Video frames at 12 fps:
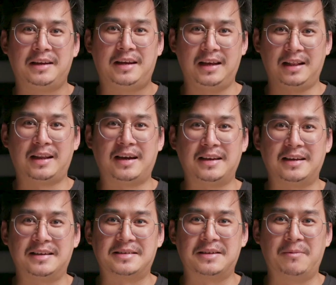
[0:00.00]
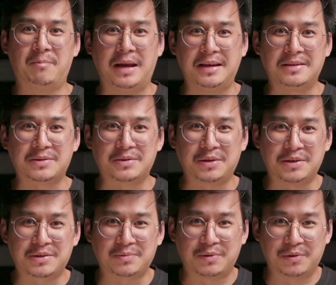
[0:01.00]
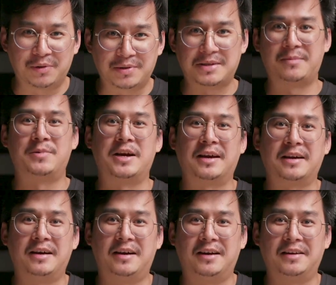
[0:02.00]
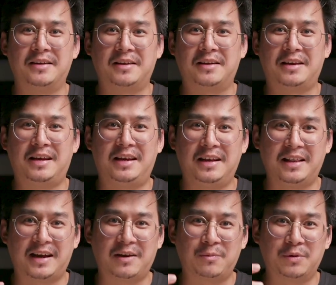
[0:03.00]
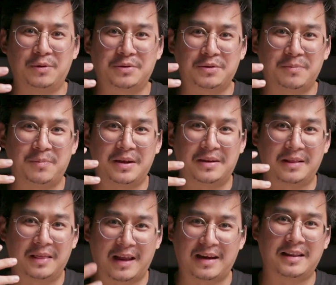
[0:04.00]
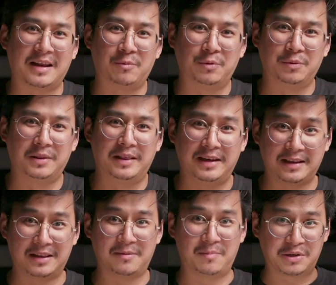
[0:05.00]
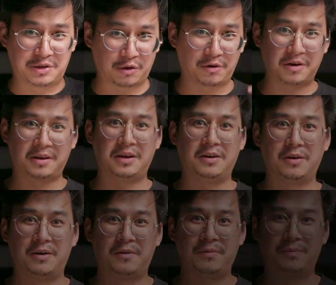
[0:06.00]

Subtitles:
Key light is the main source for your subject. The key light will also be the light that will lead the majority of